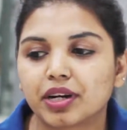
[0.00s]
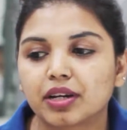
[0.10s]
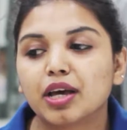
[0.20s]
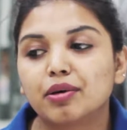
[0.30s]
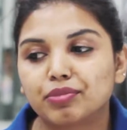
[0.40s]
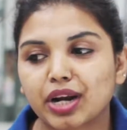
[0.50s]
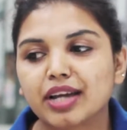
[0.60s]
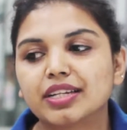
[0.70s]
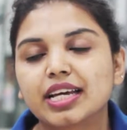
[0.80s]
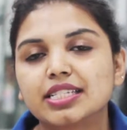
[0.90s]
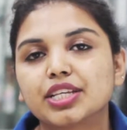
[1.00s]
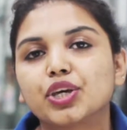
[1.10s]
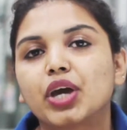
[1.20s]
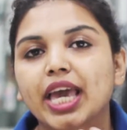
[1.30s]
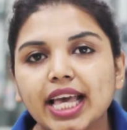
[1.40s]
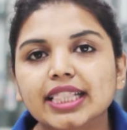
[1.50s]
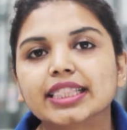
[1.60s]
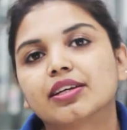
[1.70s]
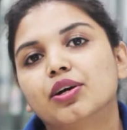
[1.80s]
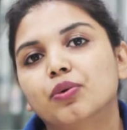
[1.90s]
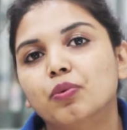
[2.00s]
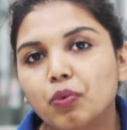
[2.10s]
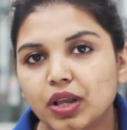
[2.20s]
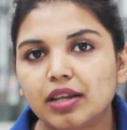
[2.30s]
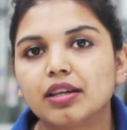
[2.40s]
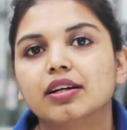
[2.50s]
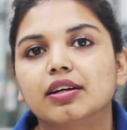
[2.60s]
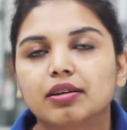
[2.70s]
but prioritizing your health will